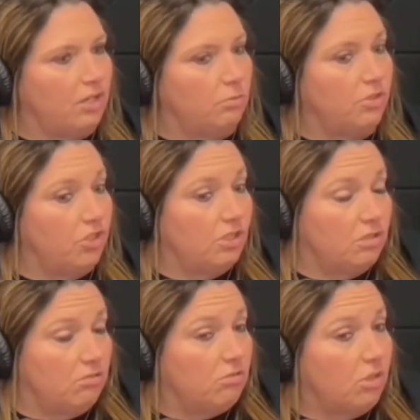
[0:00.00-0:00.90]
It was just
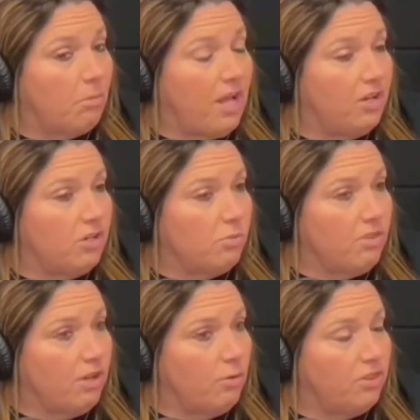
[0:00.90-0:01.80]
the buyers were
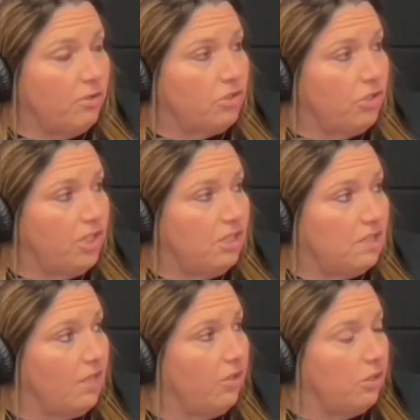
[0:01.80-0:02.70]
there with their attorney,
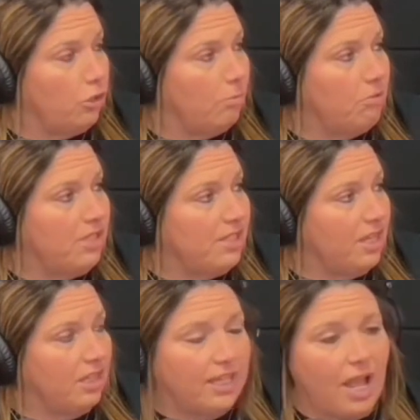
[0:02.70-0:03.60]
seller had already
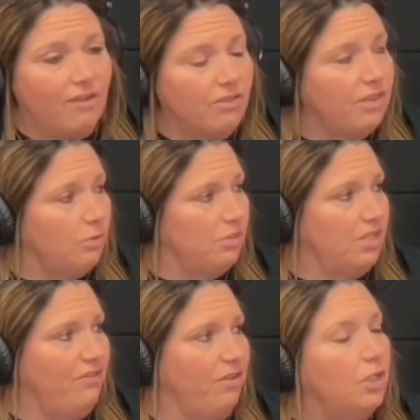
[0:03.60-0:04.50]
pre-signed. Like everything was
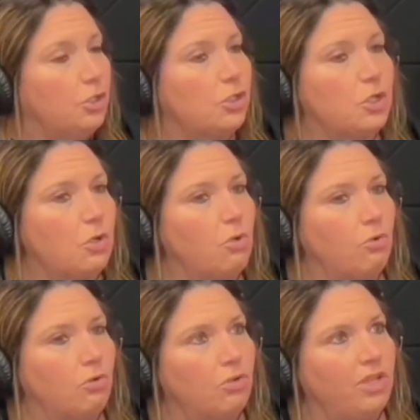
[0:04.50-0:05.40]
different. Yeah. So
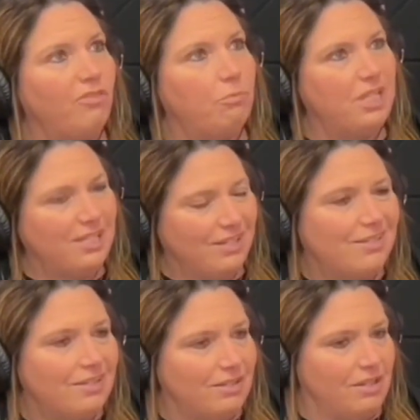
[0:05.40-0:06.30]
if business
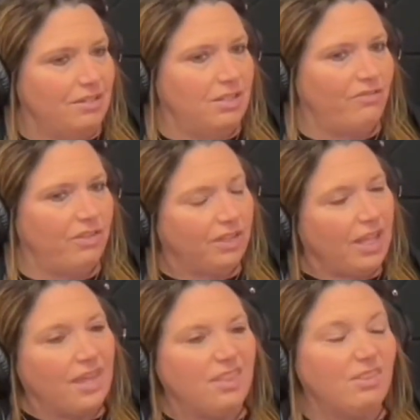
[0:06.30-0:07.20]
is done differently,
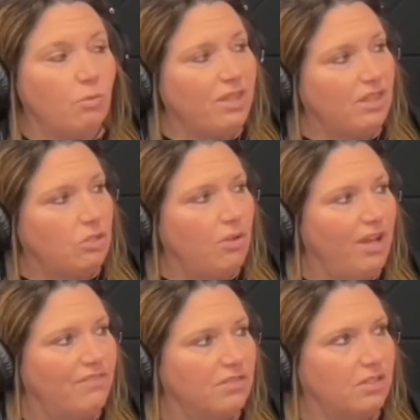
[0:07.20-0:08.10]
I think the way that
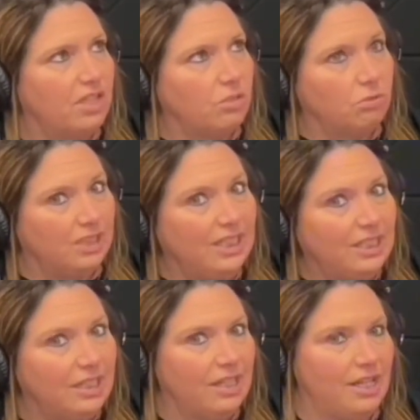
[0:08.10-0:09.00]
you
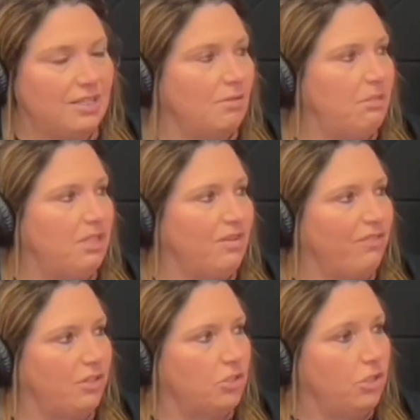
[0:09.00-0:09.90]
lead has to be
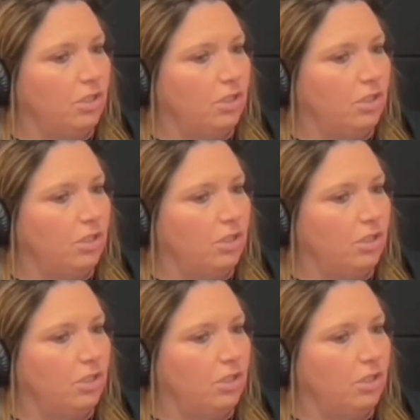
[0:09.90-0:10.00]
different too.